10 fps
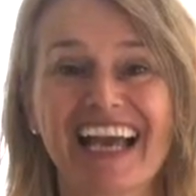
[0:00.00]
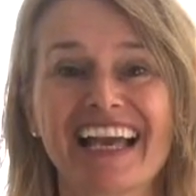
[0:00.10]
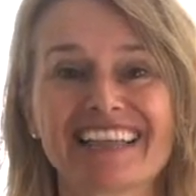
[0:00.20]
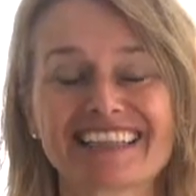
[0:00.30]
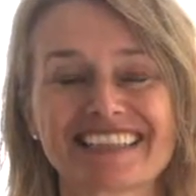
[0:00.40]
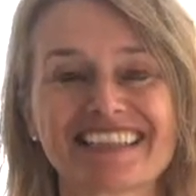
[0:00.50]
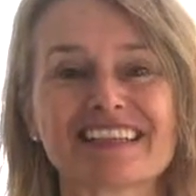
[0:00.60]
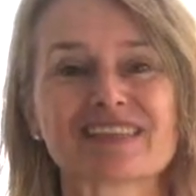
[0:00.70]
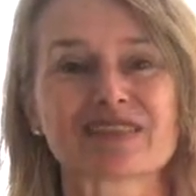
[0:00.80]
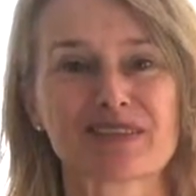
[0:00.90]
And
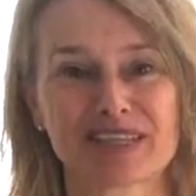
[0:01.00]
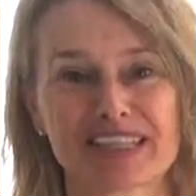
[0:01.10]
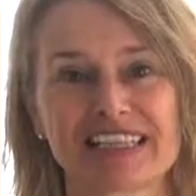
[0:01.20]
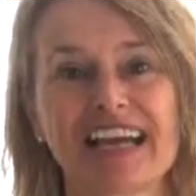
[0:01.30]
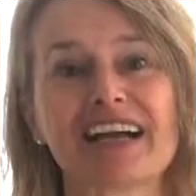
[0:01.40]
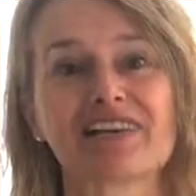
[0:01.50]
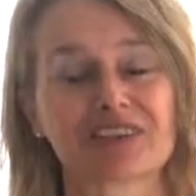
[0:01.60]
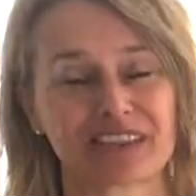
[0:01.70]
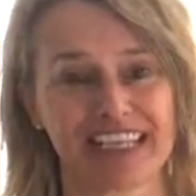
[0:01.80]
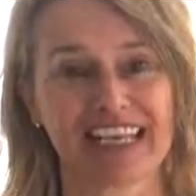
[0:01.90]
thirdly, I
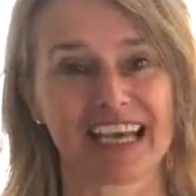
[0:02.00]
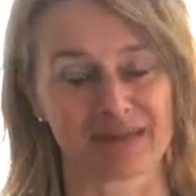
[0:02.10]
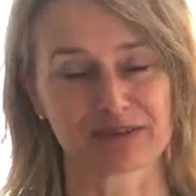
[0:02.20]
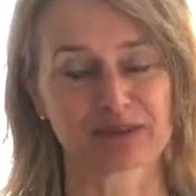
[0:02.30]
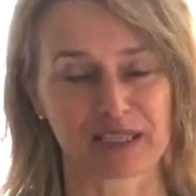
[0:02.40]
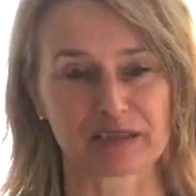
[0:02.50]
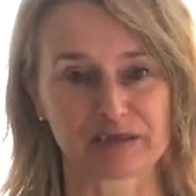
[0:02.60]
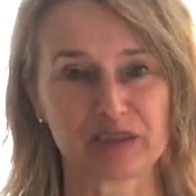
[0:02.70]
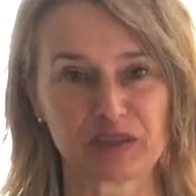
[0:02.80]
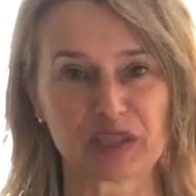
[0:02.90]
already have quite a
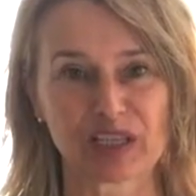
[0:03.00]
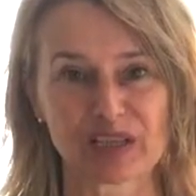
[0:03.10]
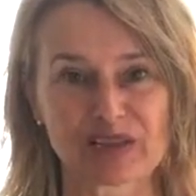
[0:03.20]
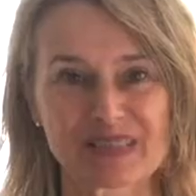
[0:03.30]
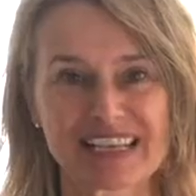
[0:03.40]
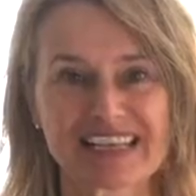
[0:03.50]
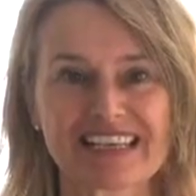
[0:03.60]
few clothes.